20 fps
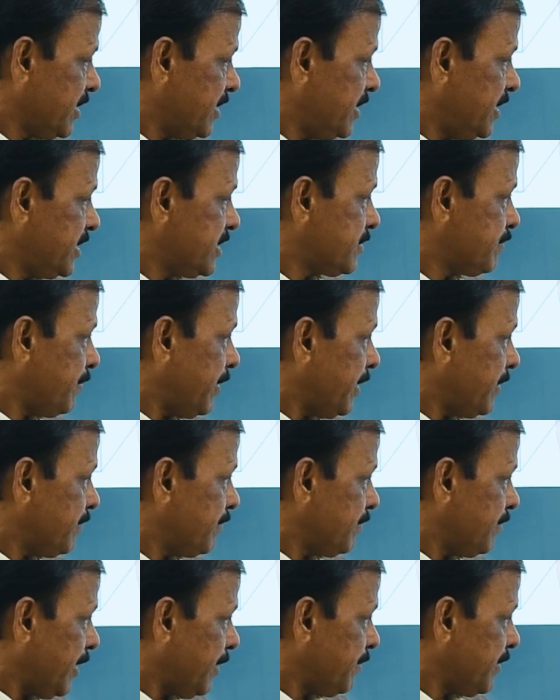These
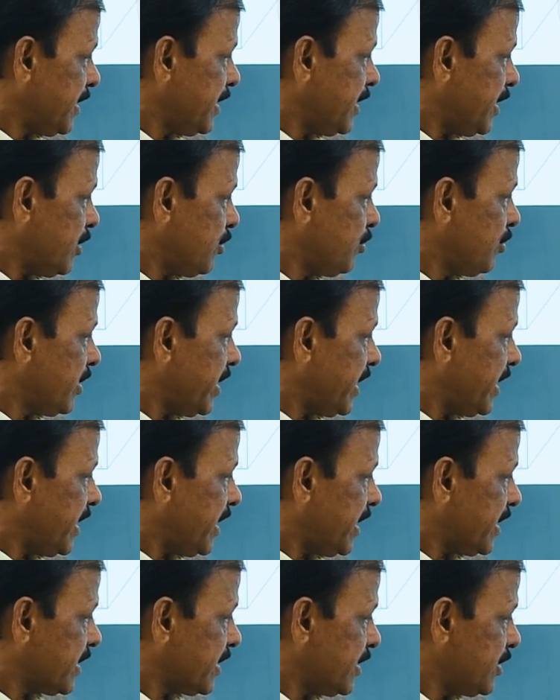mammary alveoli
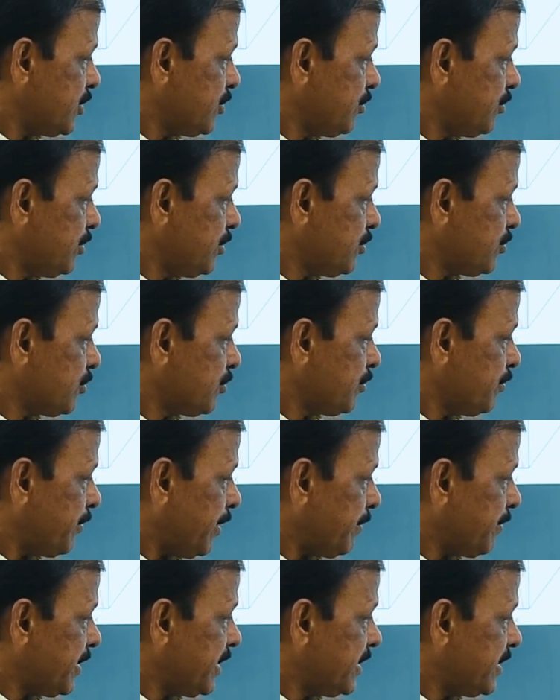are continuing to
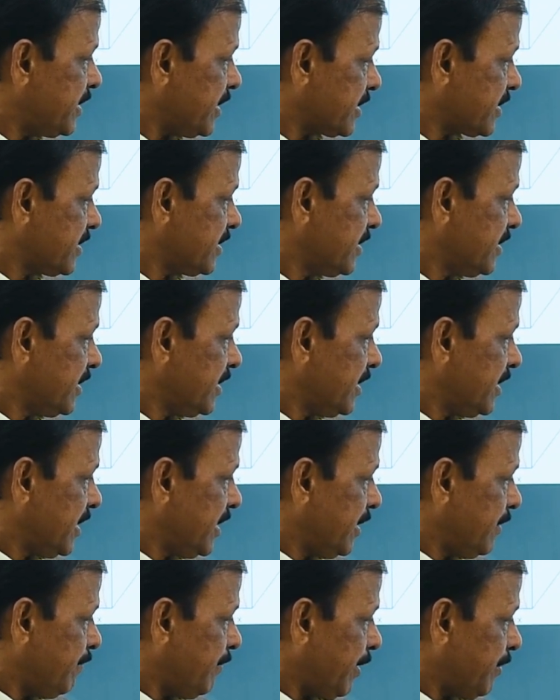mammary
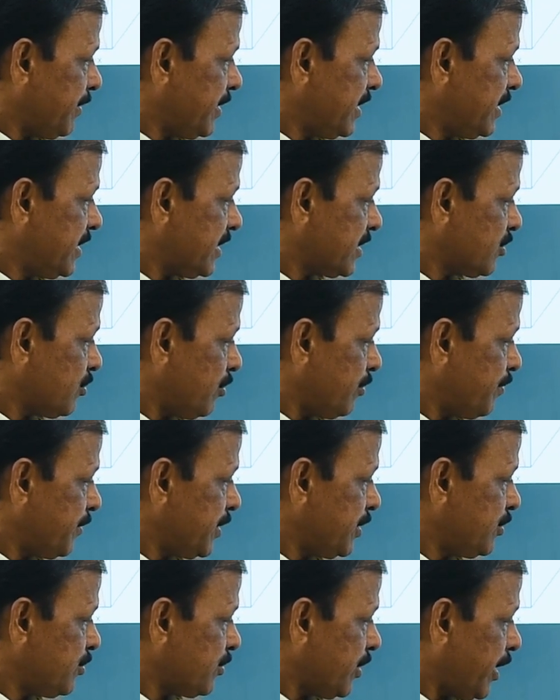duct open
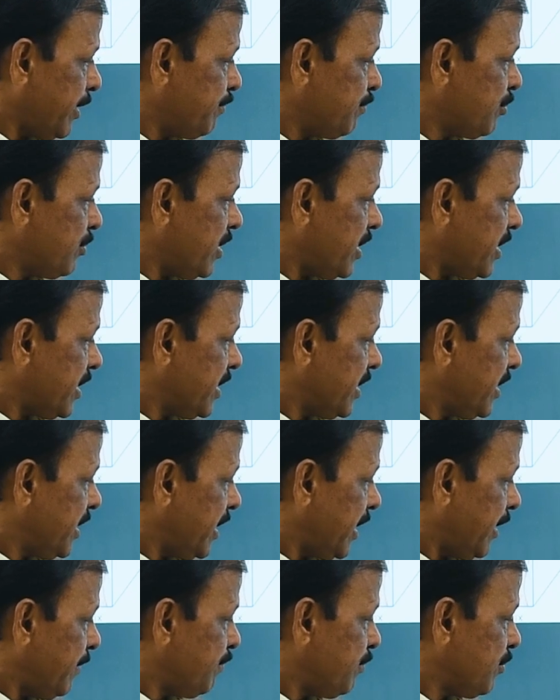into
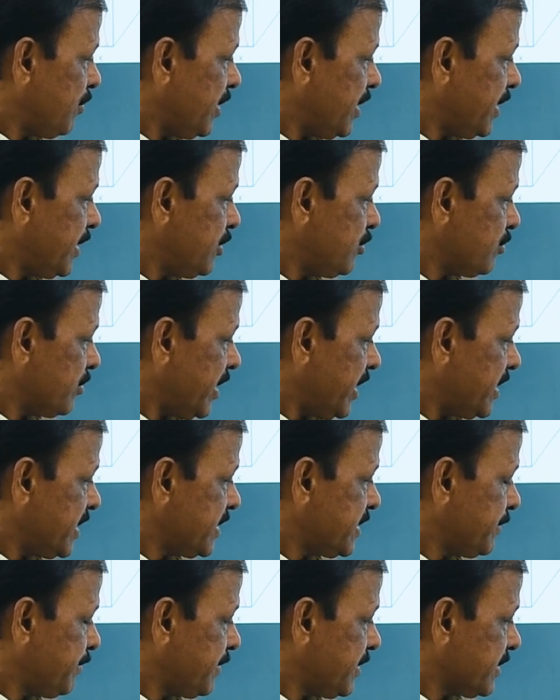ampulla into
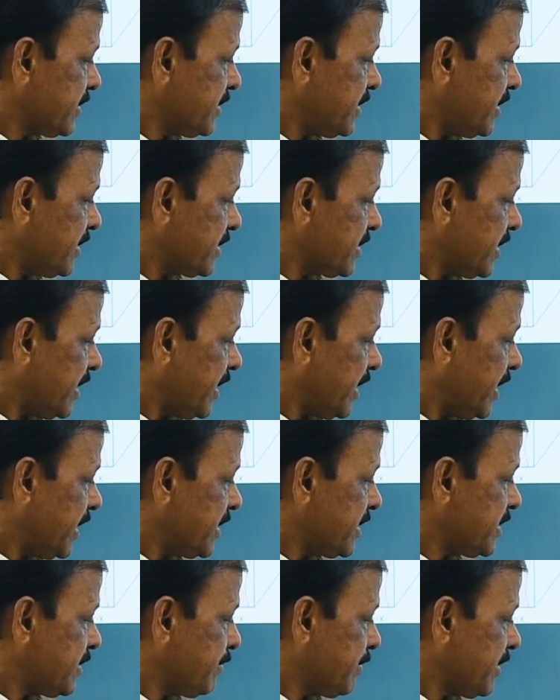latissiferous ducts, and
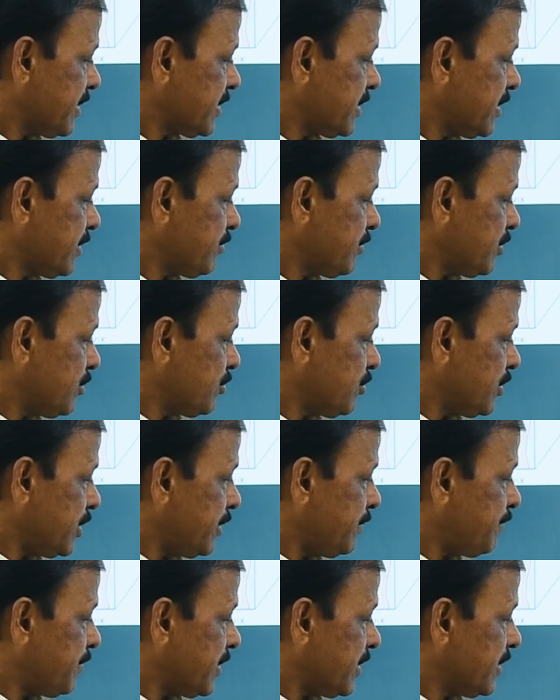latissiferous duct into
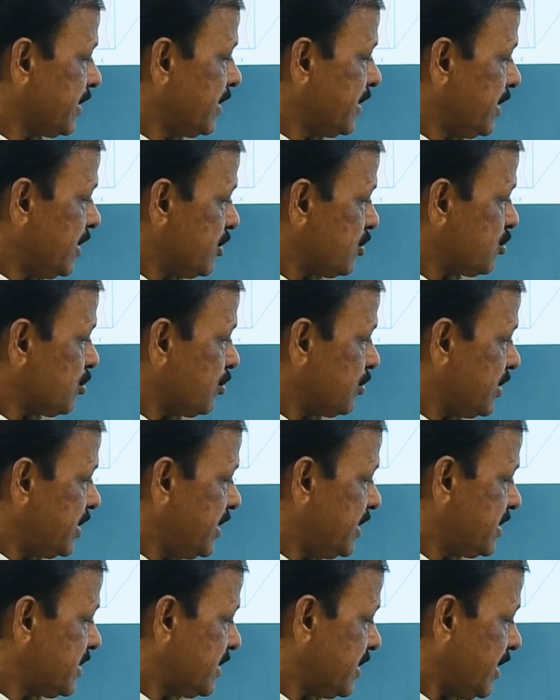nipple. So
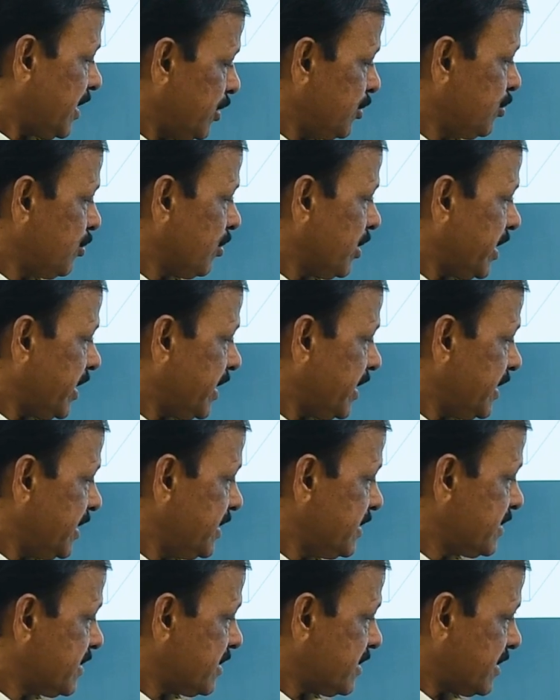this areola
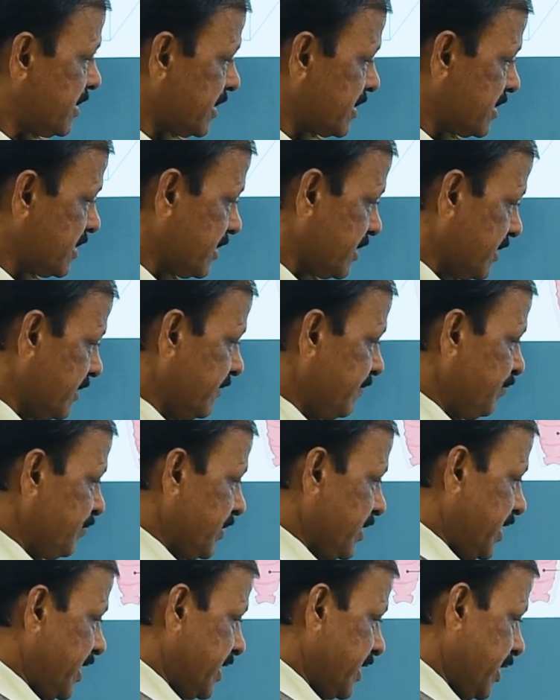is structure,
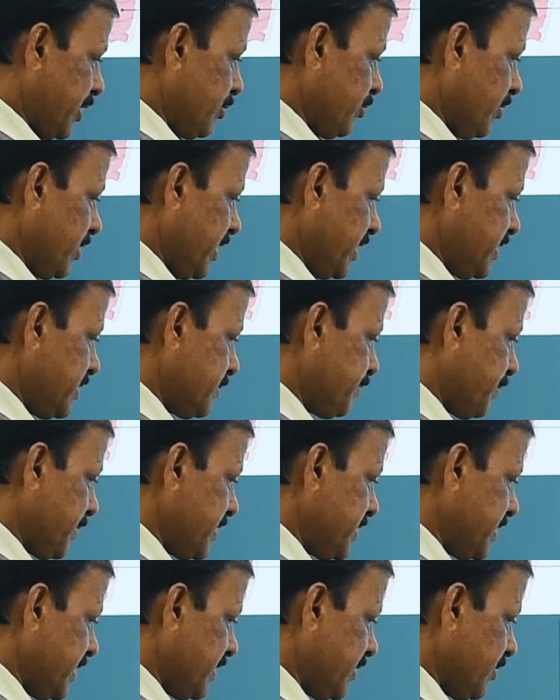that areola is
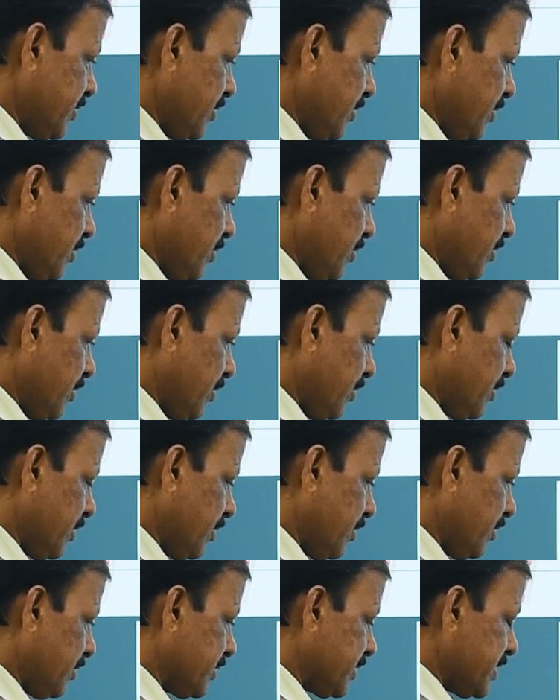present
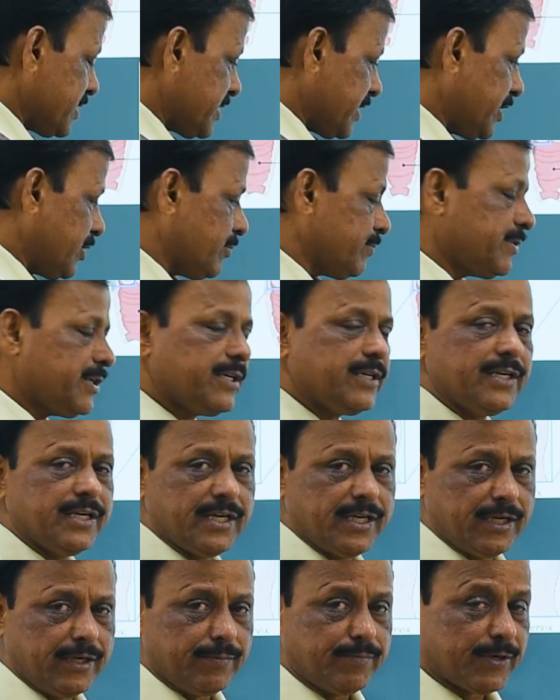all along the side of the
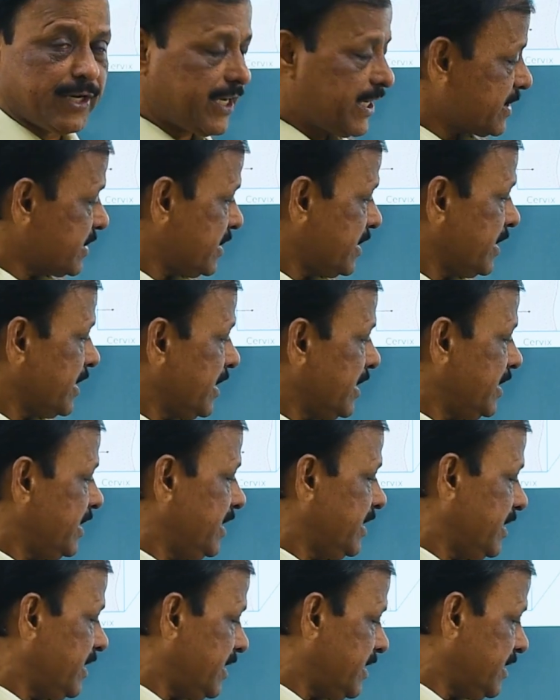nipple.
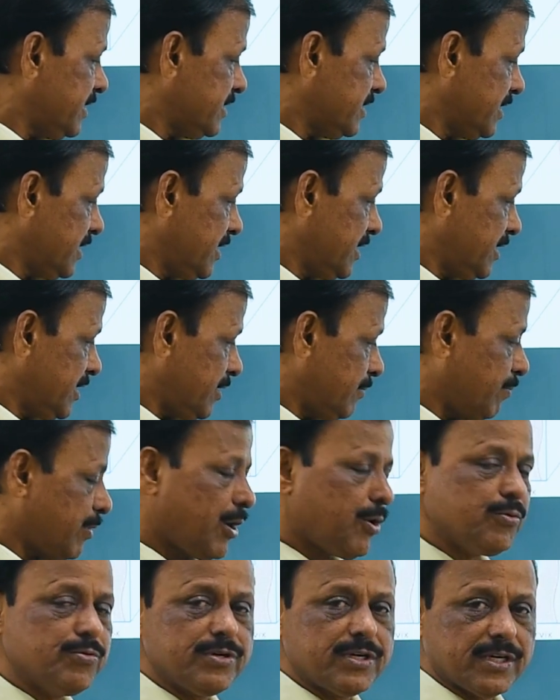Externally it is
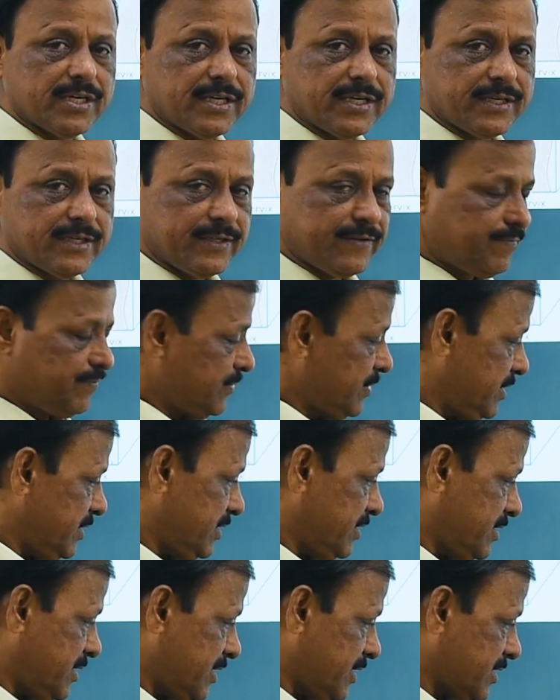brown color
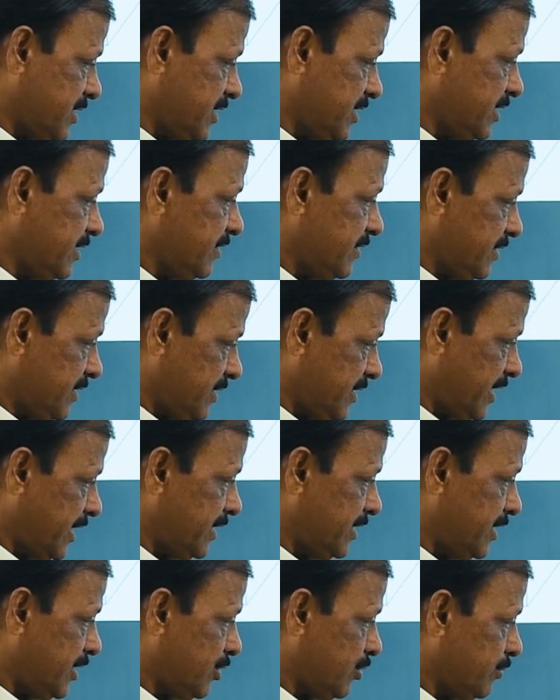structure
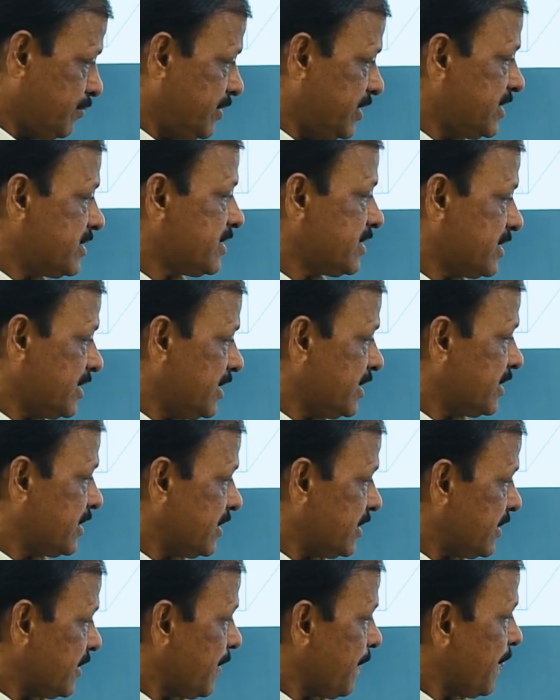than that of the skin
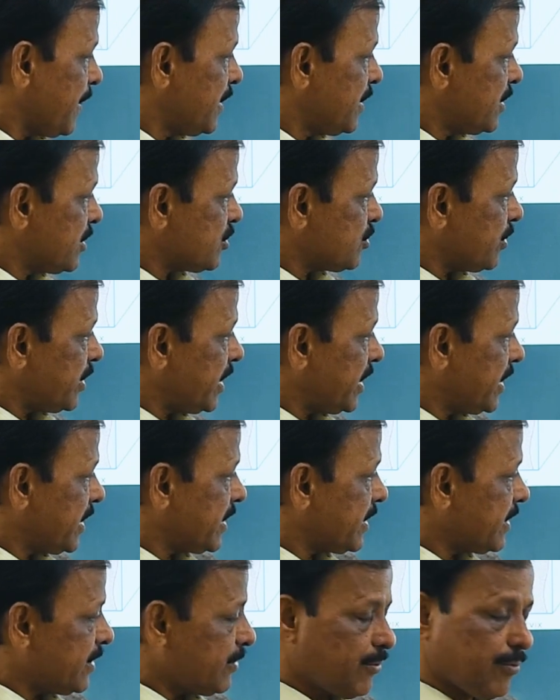color. So
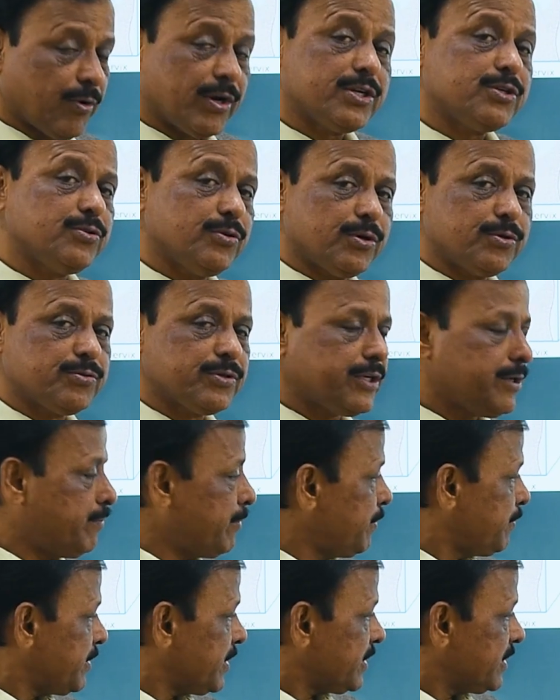here what you have to
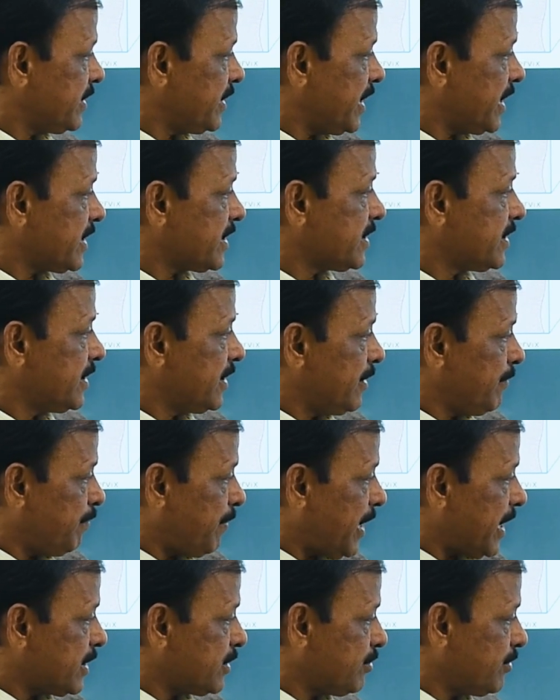remember, that
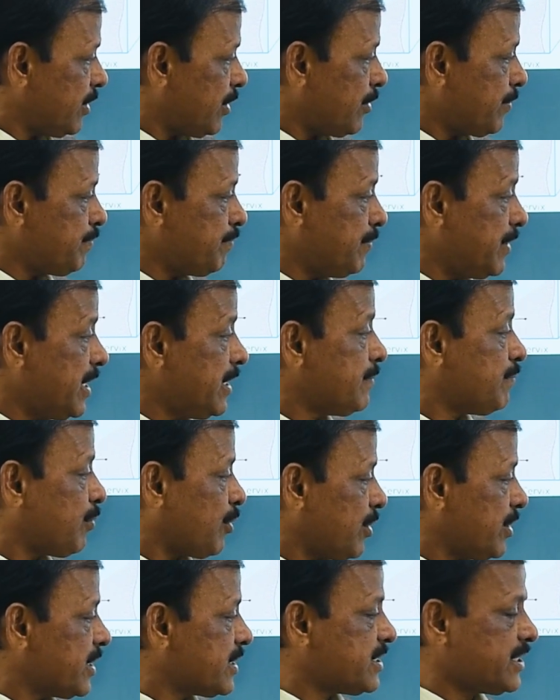pathway of milk
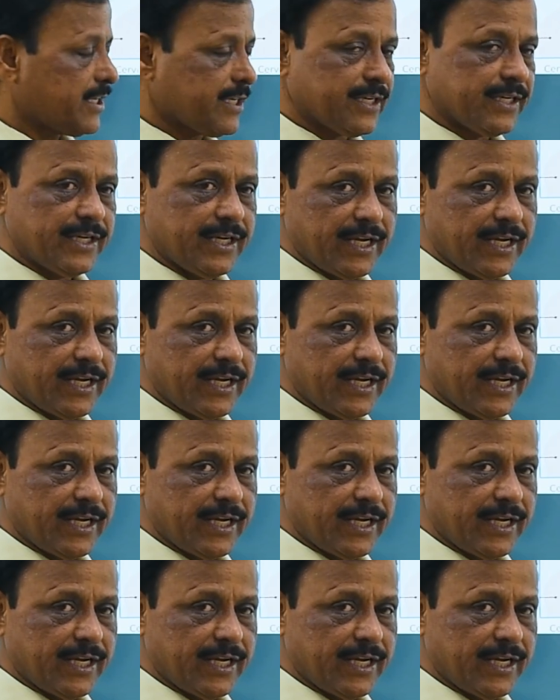production